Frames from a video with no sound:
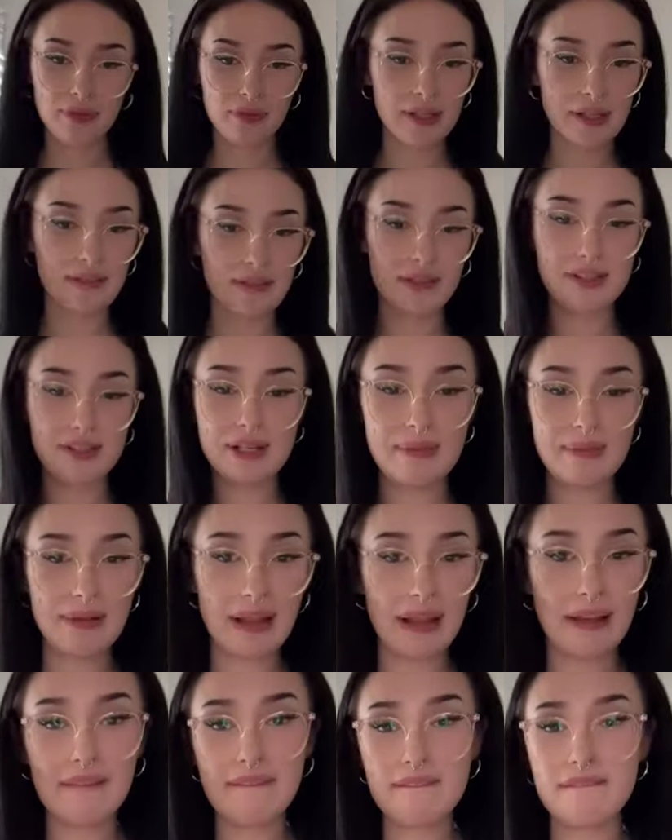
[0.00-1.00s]
Three, there's gonna
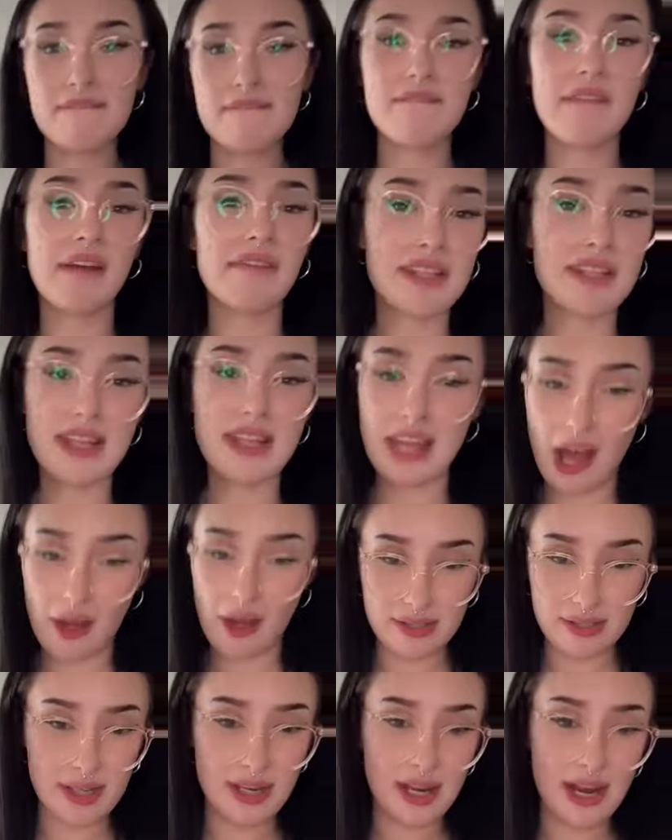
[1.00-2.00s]
be like
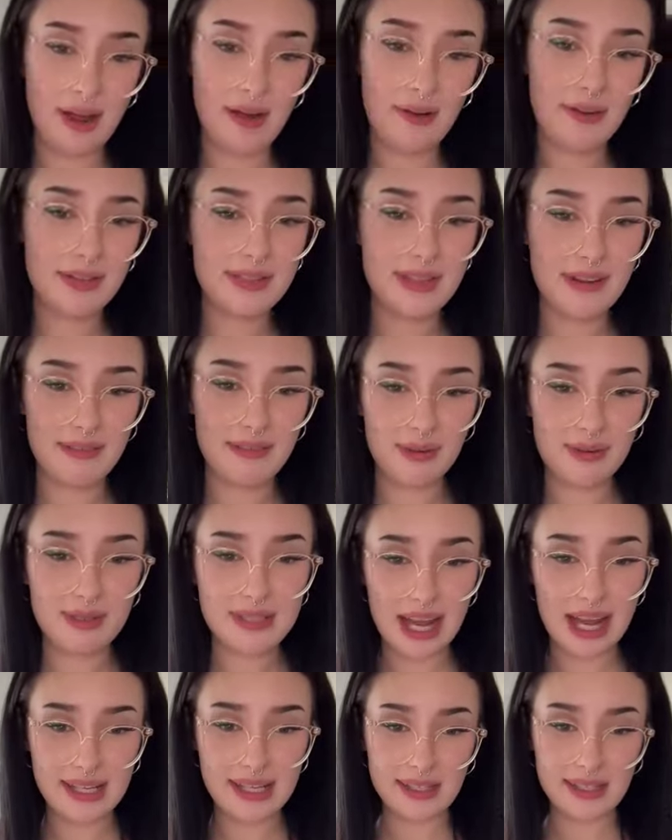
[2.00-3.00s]
50,000 now because
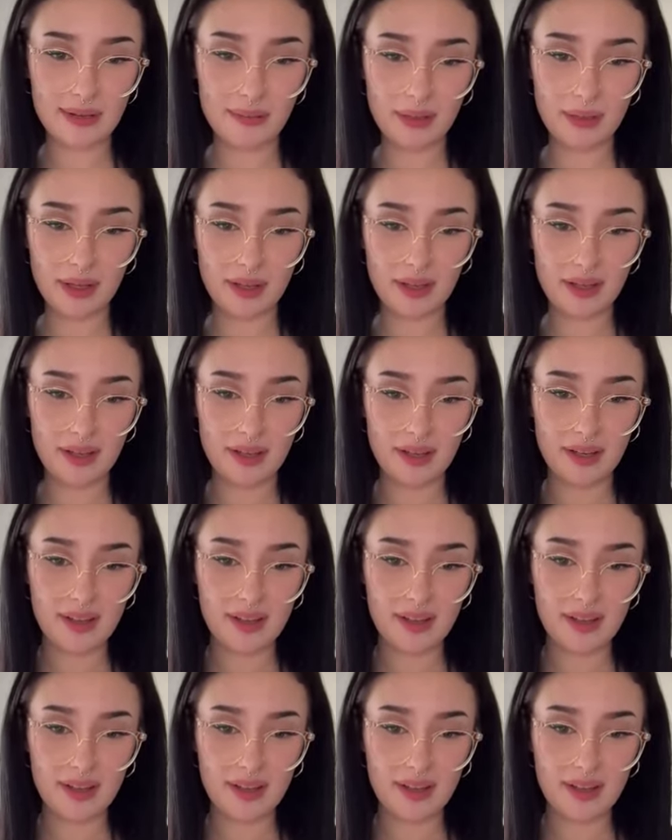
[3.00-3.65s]
everyone's asking me.